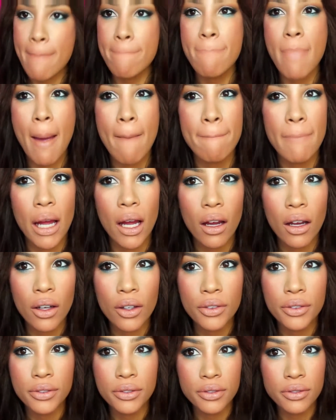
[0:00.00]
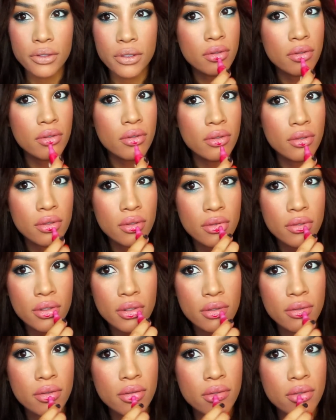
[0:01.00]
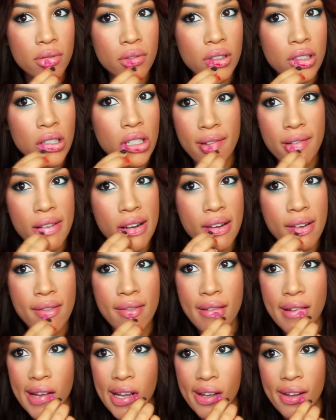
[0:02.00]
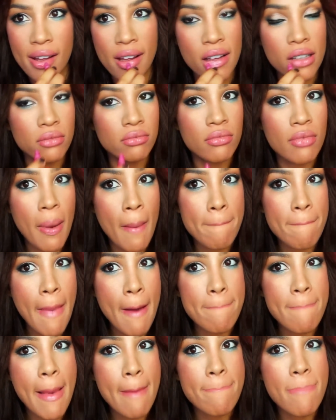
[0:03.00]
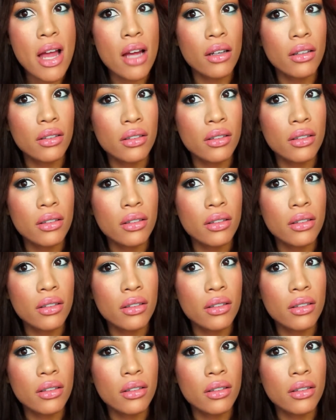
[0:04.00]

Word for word: on your eye, I recommend doing like a nude or like a light pink or even like a light ombre. I'm